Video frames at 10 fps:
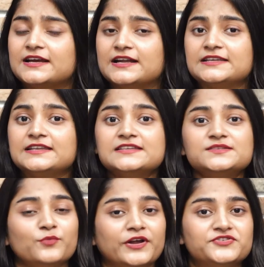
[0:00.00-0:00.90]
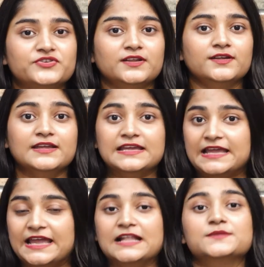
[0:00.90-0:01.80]
Continuous monitoring
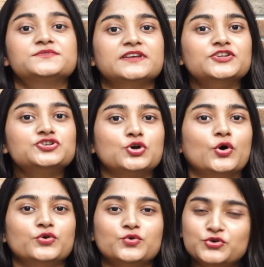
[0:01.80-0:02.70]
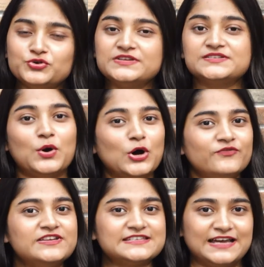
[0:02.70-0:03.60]
helps ensure Odoo is
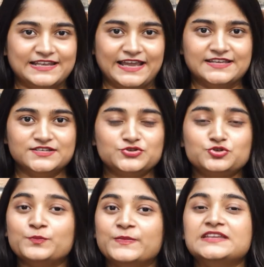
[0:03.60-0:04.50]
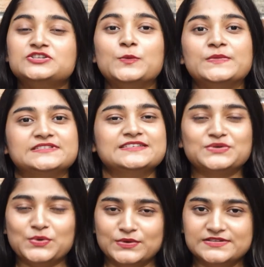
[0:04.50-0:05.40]
always aligned to meet your business
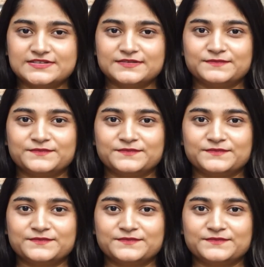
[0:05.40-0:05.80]
goals.